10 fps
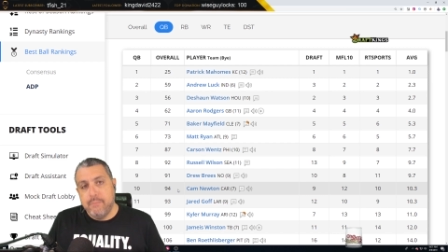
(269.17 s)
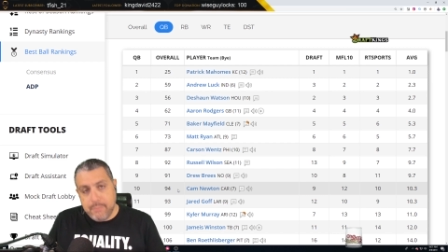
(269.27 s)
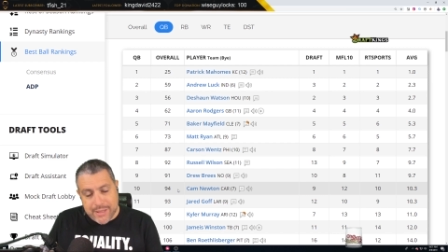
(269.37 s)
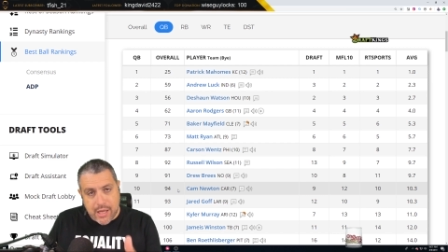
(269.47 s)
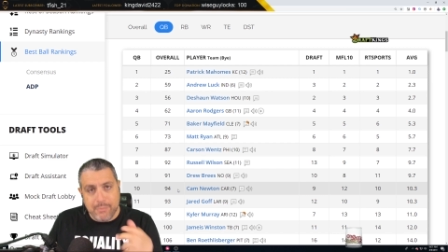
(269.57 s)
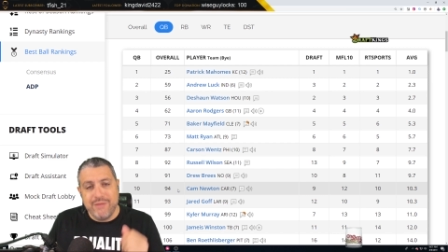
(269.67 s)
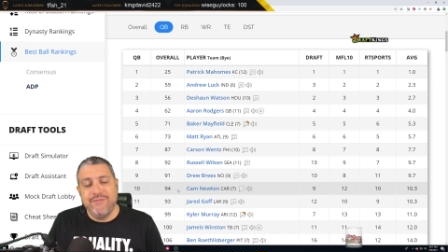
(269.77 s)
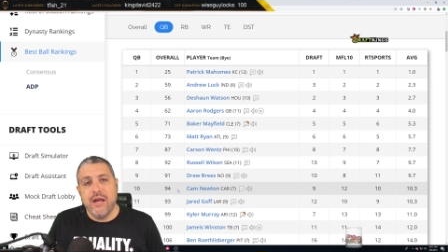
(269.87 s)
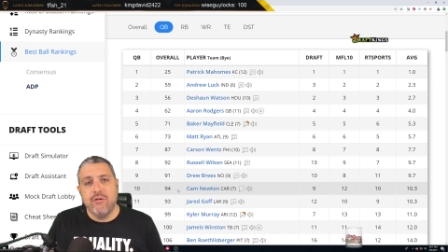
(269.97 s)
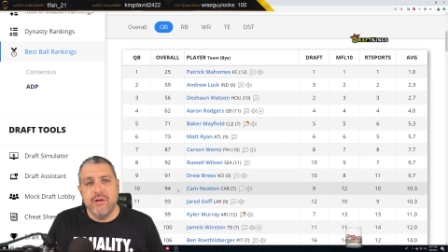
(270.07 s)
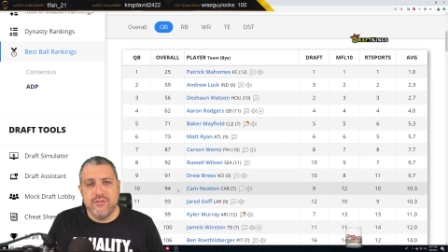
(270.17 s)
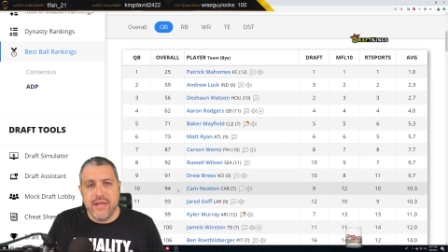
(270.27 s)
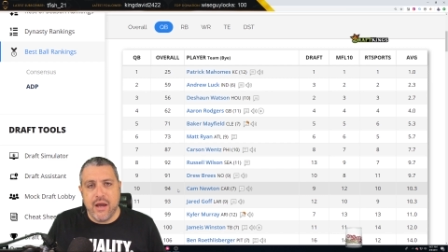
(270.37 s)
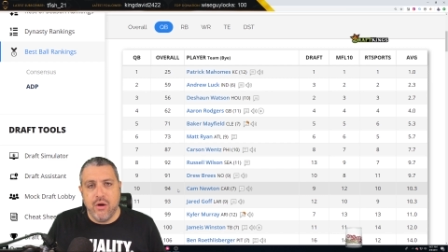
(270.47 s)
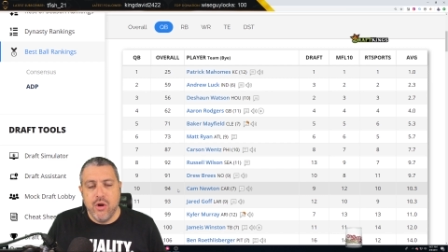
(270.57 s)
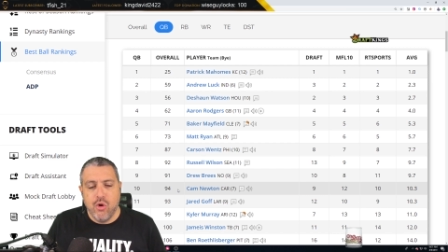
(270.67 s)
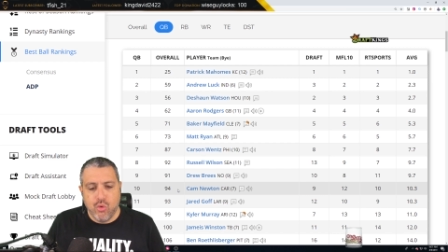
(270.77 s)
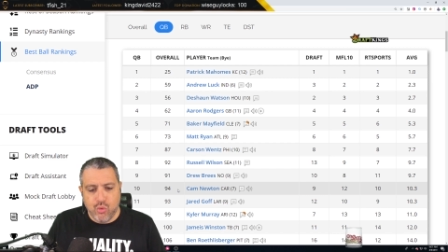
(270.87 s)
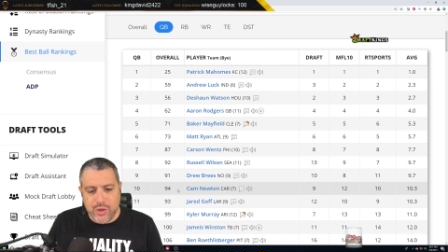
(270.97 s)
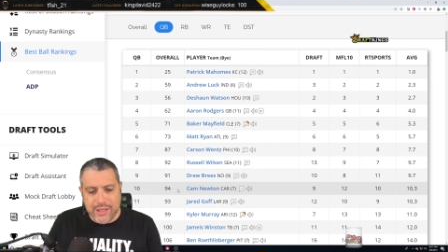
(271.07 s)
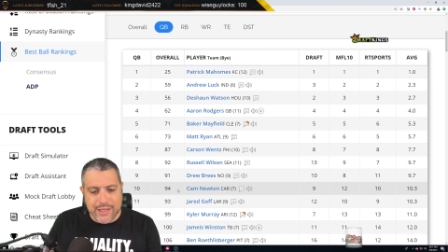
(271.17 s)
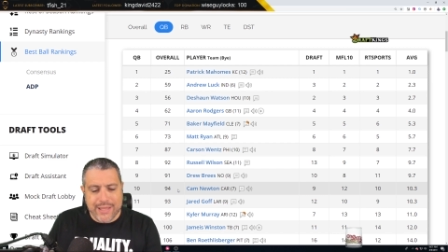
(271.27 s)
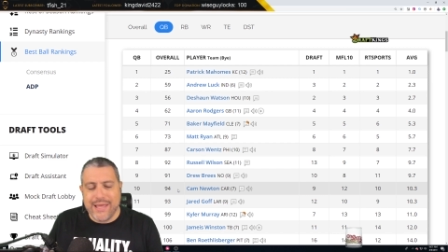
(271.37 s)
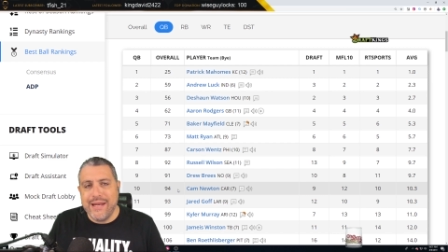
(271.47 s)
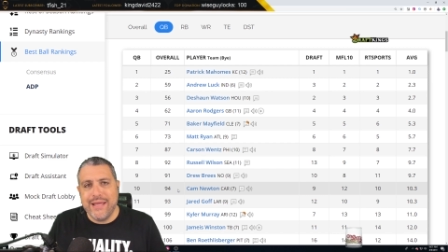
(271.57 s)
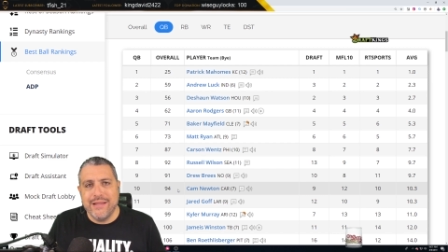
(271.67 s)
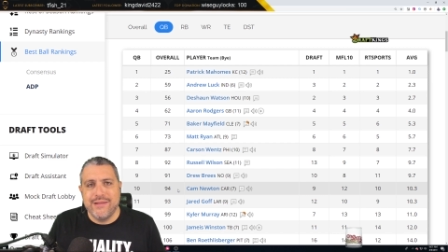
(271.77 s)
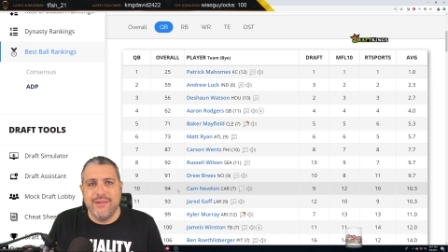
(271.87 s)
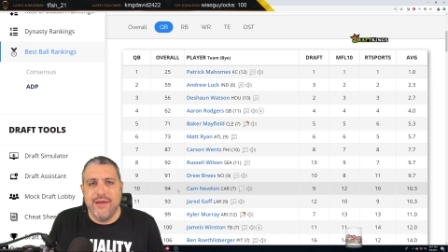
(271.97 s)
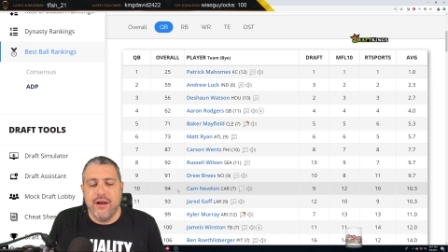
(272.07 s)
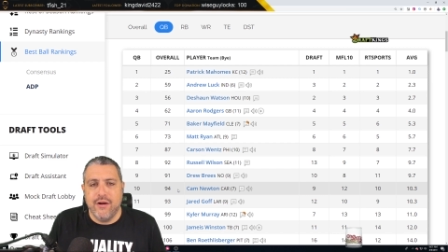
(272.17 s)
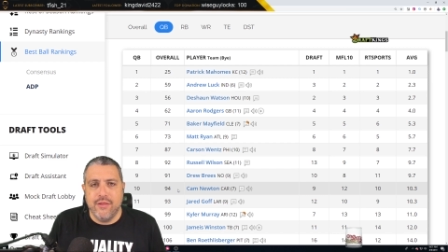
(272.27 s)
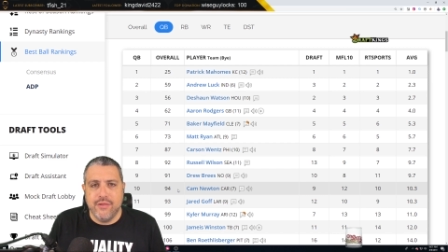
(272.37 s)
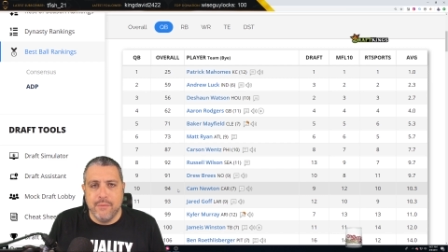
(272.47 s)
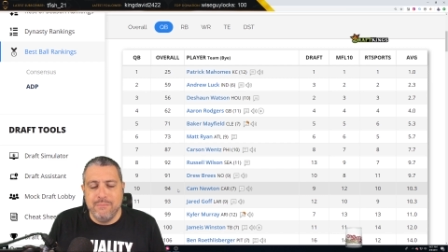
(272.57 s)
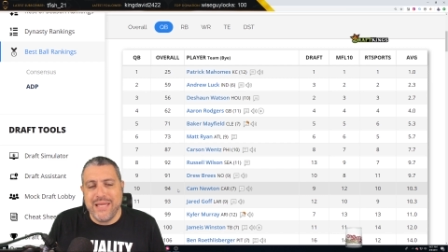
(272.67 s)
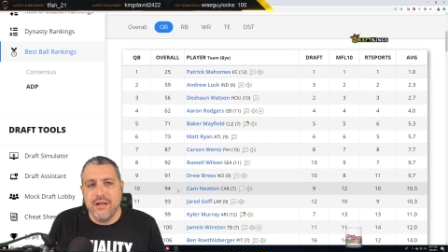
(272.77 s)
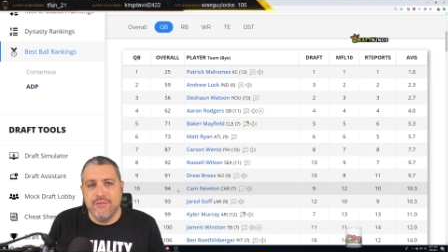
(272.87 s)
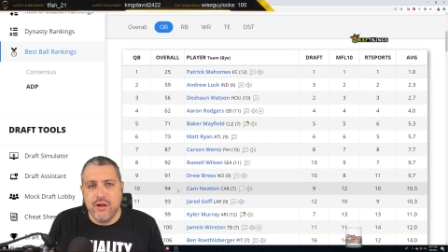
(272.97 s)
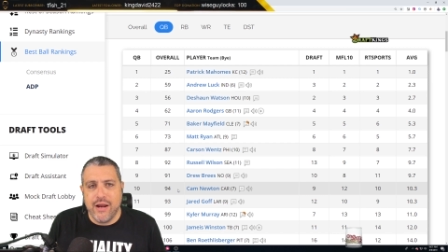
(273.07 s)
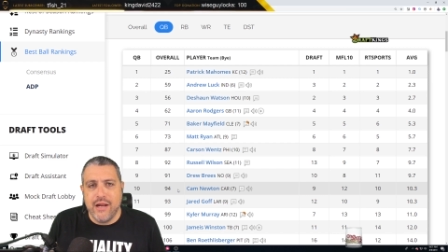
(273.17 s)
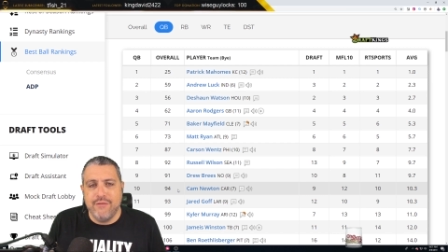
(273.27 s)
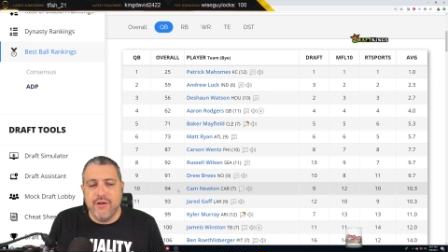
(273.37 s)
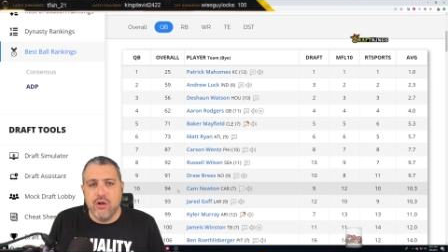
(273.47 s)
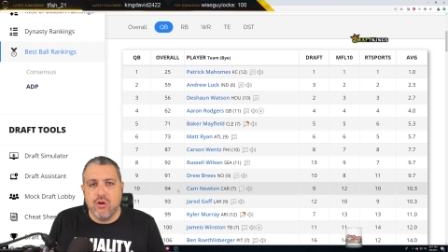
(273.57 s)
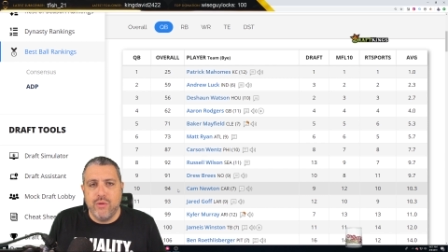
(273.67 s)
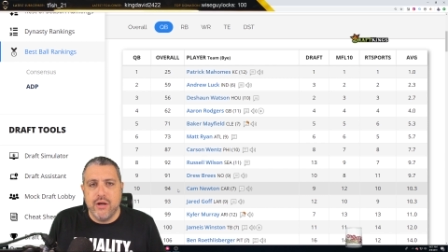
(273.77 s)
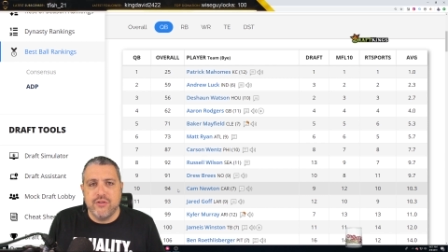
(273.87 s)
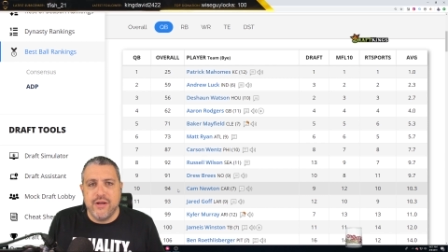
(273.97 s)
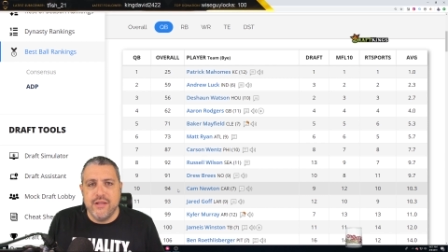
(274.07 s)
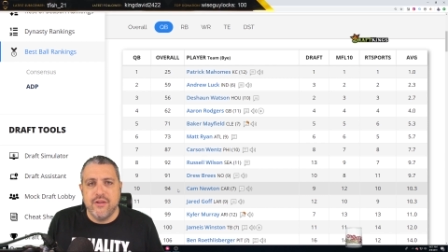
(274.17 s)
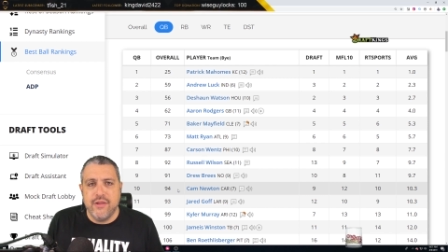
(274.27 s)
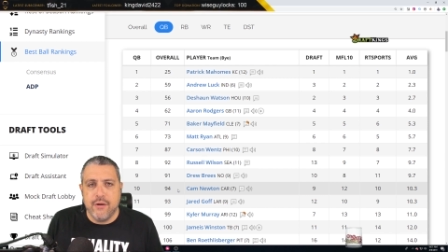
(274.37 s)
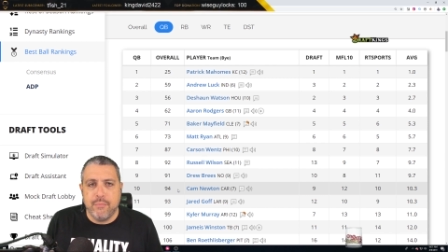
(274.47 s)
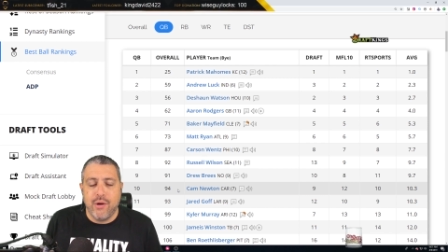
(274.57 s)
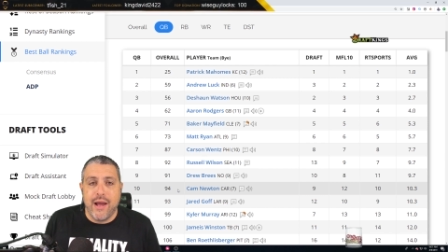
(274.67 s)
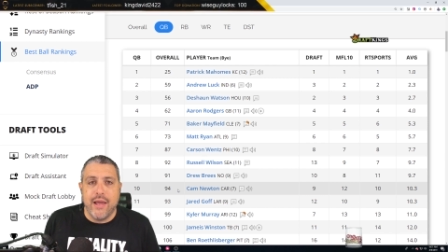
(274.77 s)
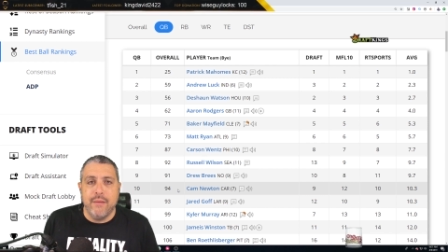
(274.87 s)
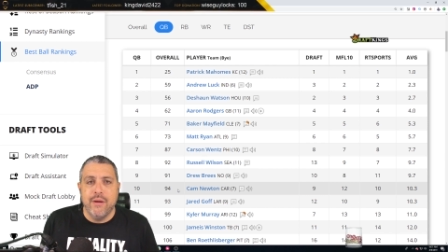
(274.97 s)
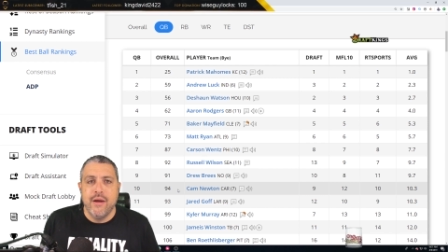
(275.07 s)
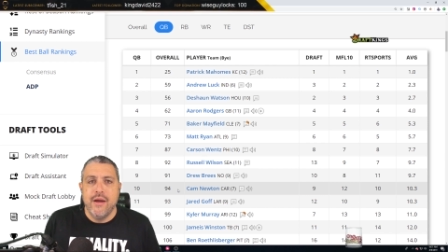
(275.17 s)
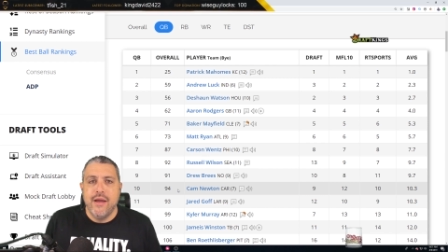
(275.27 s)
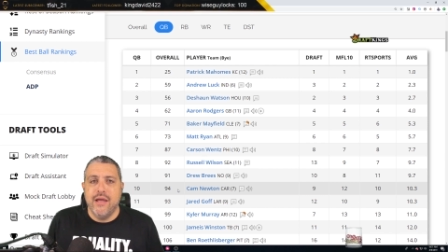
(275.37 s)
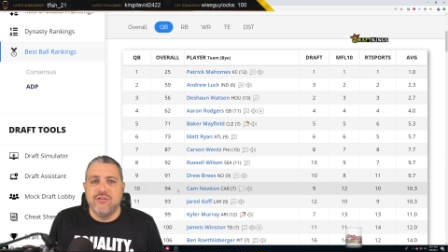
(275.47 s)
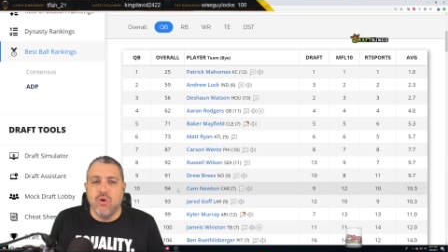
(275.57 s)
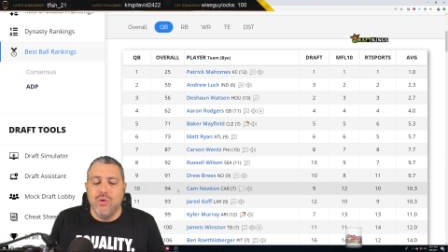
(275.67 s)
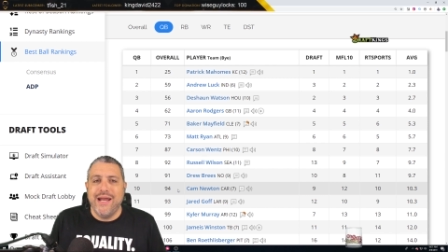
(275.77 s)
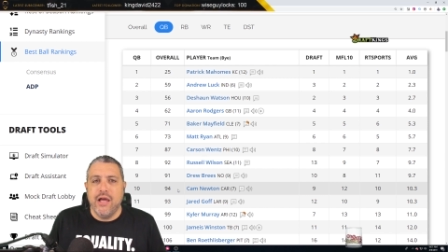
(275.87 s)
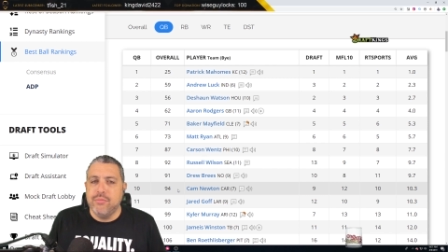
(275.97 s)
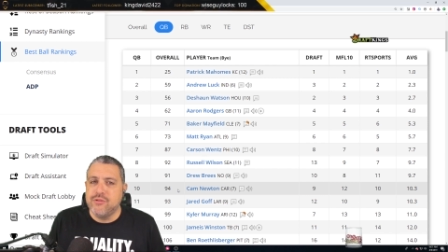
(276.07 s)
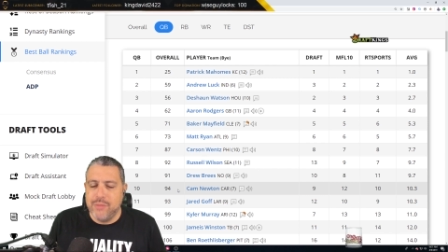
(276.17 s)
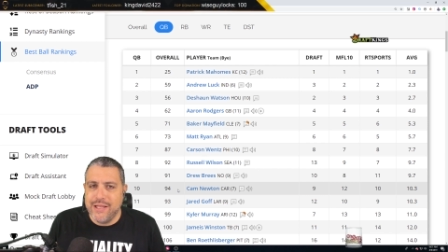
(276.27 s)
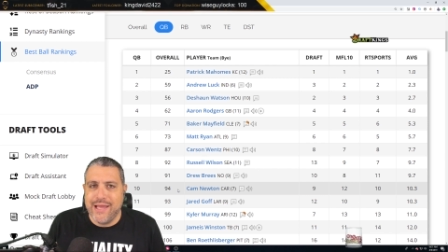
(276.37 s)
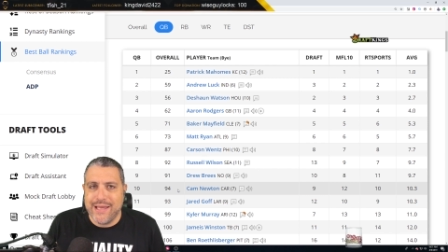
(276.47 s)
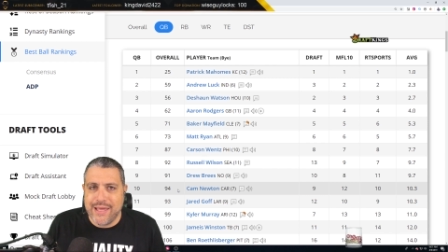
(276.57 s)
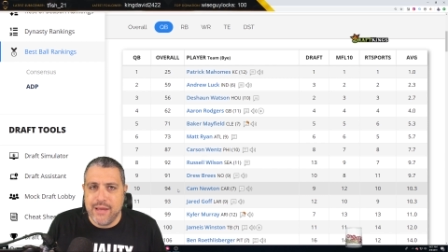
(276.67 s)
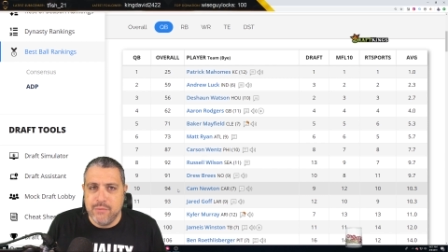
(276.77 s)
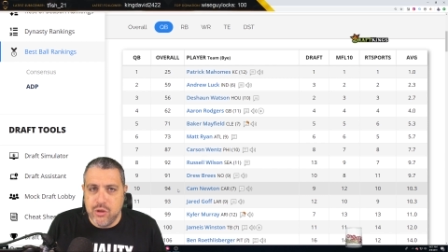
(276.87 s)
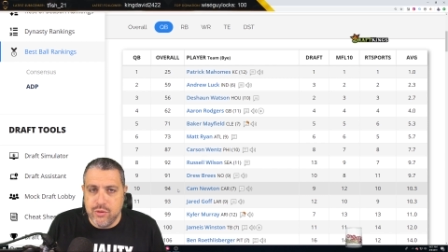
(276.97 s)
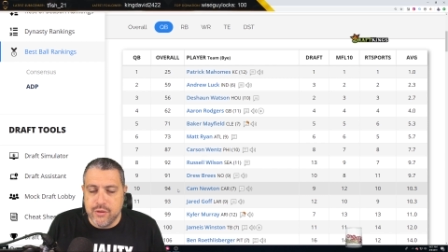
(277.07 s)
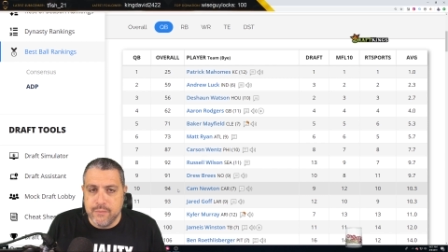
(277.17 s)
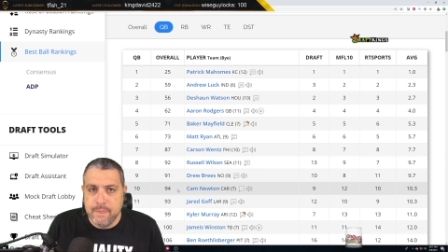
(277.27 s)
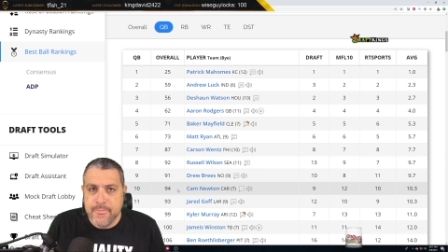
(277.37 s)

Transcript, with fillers: becoming veterans now, really getting into their the meat of their NFL careers and into their prime, is going to help somebody like Cam Newton